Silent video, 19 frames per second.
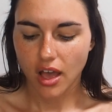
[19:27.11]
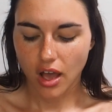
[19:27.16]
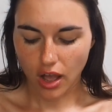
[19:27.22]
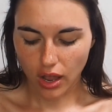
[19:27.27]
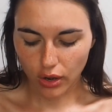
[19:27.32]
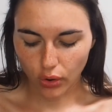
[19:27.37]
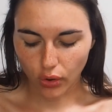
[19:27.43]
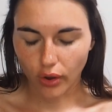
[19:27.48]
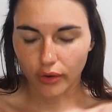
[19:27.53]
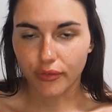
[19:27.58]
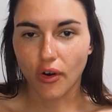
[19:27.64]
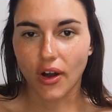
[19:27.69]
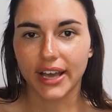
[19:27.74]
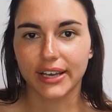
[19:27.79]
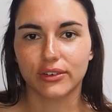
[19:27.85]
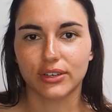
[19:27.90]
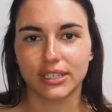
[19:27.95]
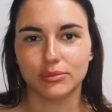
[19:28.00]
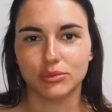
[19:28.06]
a lot of eye
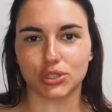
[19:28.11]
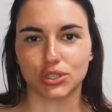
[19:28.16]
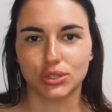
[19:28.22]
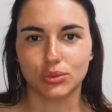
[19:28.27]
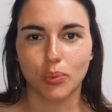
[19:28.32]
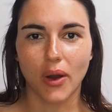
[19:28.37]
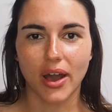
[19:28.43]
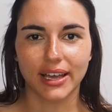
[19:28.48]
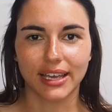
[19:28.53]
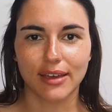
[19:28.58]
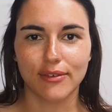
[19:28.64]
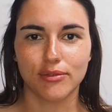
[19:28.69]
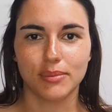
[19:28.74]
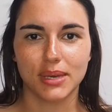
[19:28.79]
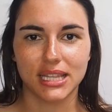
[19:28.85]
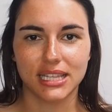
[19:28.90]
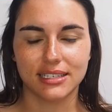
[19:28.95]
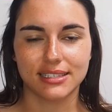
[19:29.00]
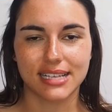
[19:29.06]
creams just weren't giving
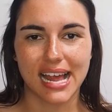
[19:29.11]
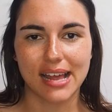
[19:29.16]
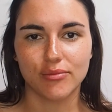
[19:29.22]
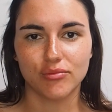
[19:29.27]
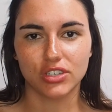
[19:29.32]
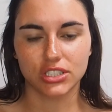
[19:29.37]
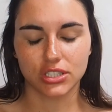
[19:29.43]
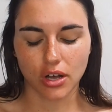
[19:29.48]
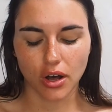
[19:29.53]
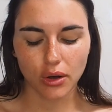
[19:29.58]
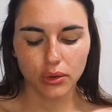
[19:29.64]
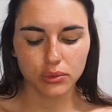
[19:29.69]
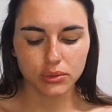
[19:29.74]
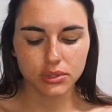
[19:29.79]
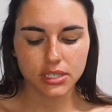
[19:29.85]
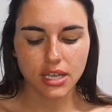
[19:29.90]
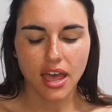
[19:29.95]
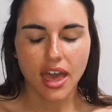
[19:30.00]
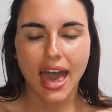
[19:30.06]
me the same
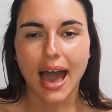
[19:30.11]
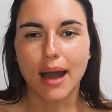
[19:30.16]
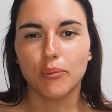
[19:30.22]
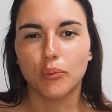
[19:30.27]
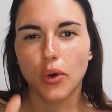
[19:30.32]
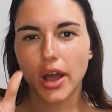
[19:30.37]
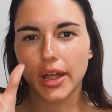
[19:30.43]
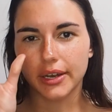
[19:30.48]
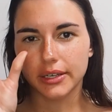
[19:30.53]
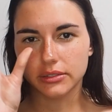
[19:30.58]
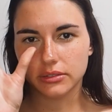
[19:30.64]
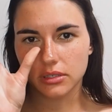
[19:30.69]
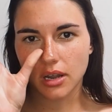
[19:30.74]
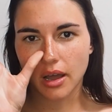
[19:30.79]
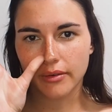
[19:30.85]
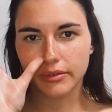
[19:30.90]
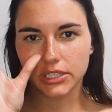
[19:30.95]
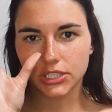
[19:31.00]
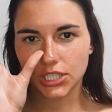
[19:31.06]
results and weren't as
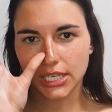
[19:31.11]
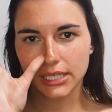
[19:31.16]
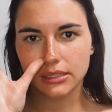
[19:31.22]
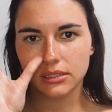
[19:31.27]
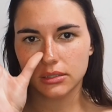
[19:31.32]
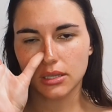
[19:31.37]
nourishing.